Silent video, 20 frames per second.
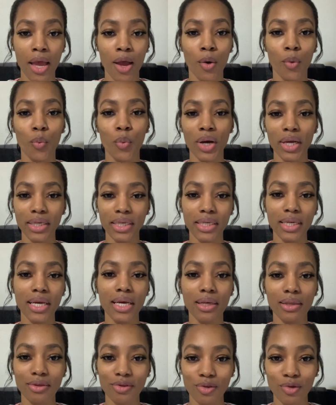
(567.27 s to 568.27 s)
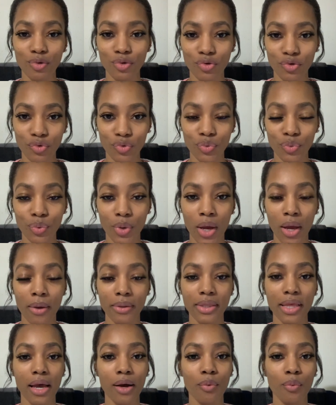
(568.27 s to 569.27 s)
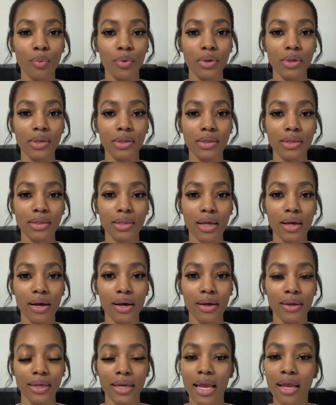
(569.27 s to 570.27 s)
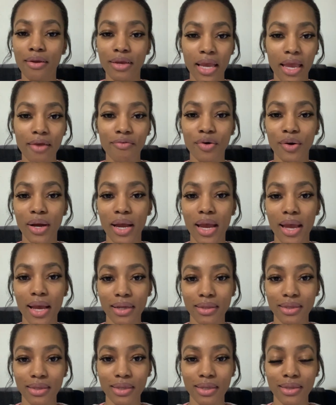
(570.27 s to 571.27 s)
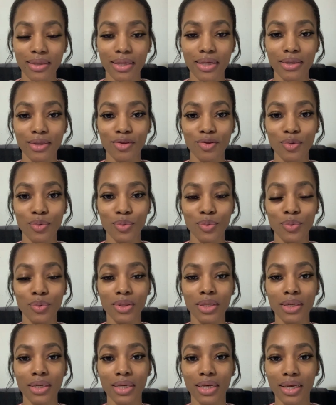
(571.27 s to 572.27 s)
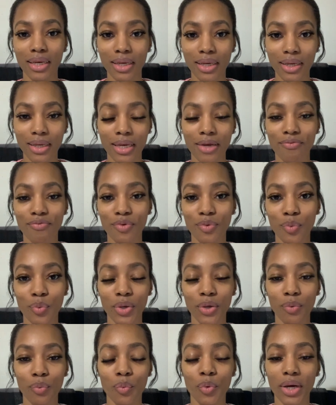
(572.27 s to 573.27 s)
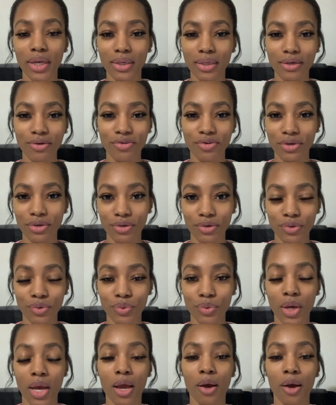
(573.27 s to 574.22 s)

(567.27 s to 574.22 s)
What did Esther do that was uh, gave gave her access into the King, if you will? What did she do?